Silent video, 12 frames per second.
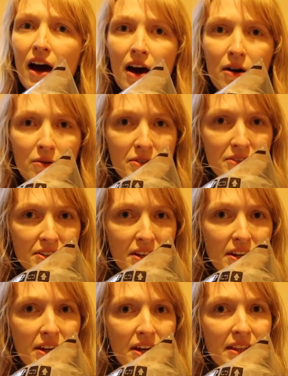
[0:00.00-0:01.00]

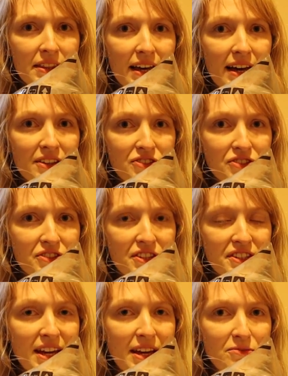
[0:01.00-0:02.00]
that
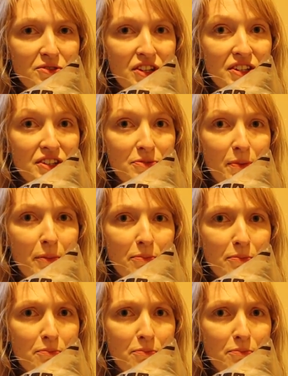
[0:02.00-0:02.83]
the same genus, but